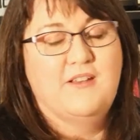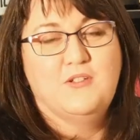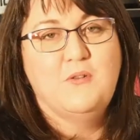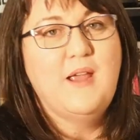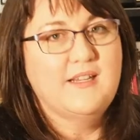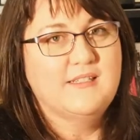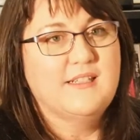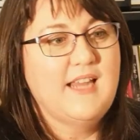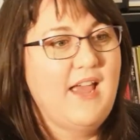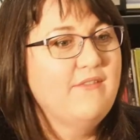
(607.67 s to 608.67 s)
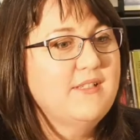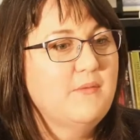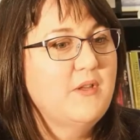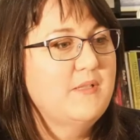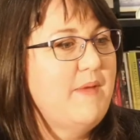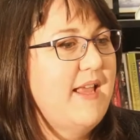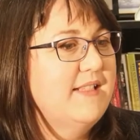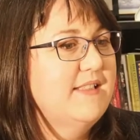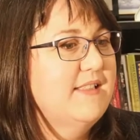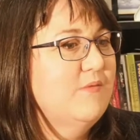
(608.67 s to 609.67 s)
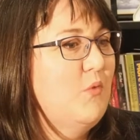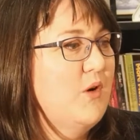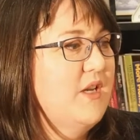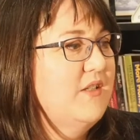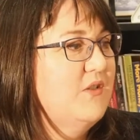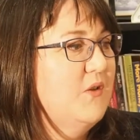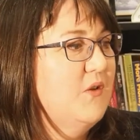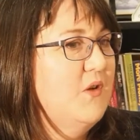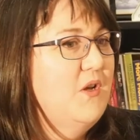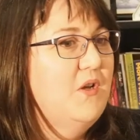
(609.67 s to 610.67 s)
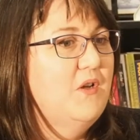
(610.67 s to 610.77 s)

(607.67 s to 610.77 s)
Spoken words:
do actually have some of those patterns, wanting to,